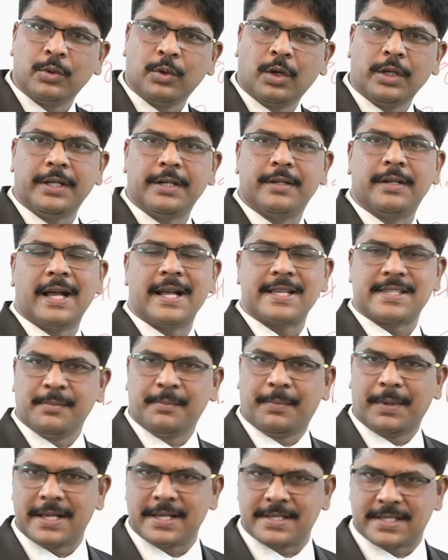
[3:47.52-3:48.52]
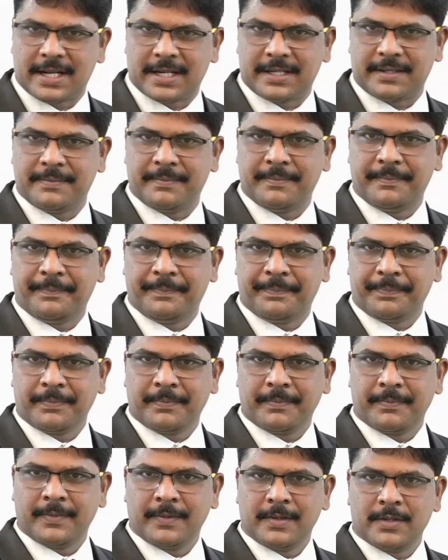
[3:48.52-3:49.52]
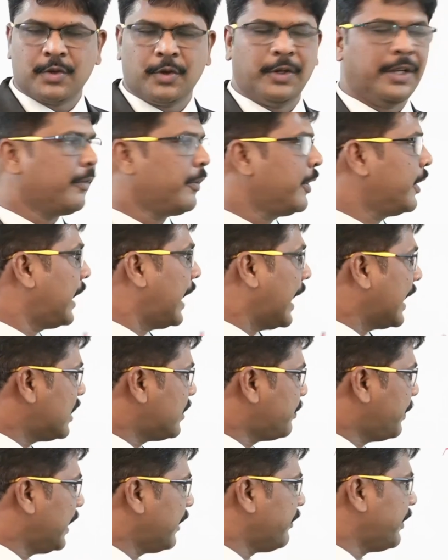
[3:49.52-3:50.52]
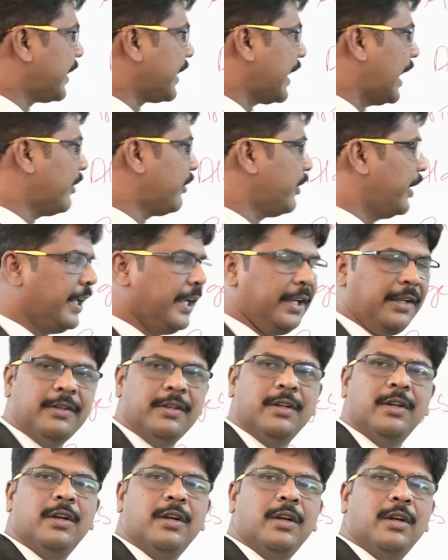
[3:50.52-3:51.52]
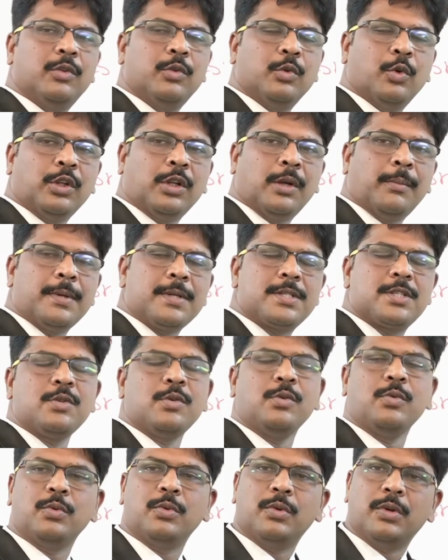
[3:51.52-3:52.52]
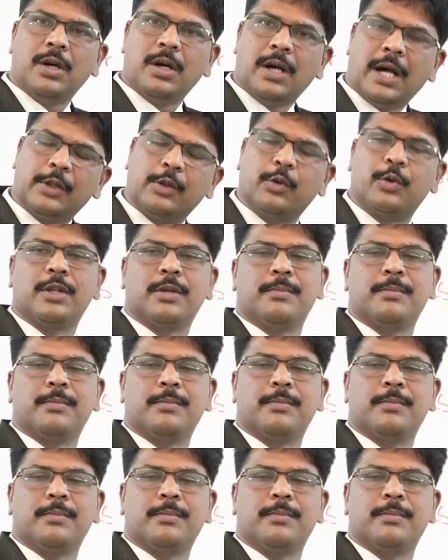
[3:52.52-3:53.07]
Got it? As simple as that. So in our arithmetic, we are calculating known numbers to unknown